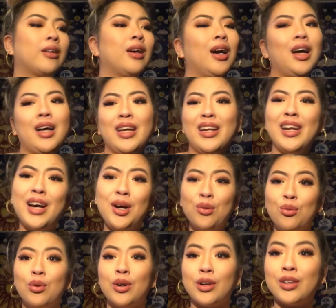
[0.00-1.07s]
god, now
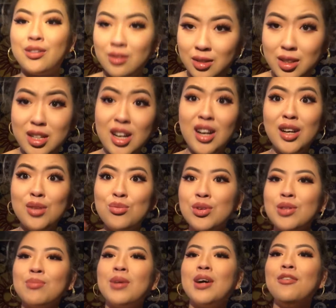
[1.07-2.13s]
we're done
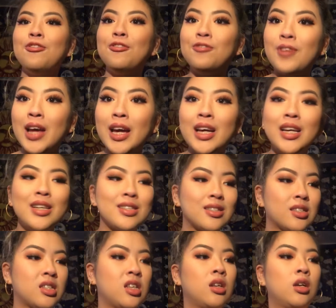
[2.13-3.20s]
with my
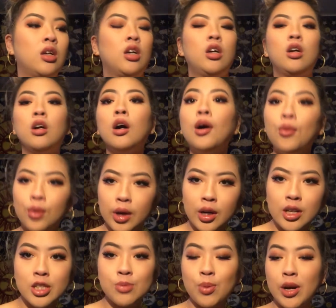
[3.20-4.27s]
face. We're
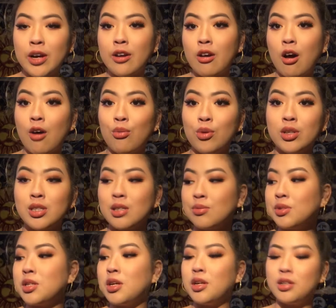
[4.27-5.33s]
gonna spray it off with some
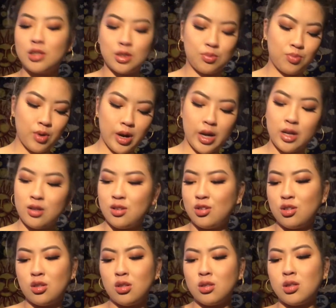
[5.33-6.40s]
setting spray.
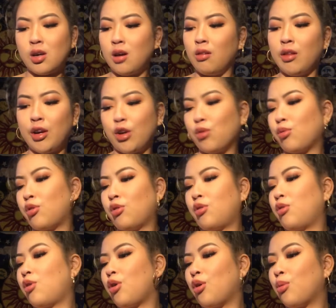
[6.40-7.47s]
This is just an LA
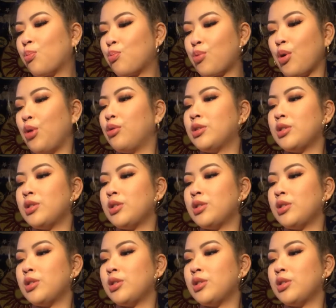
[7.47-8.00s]
Girl Pro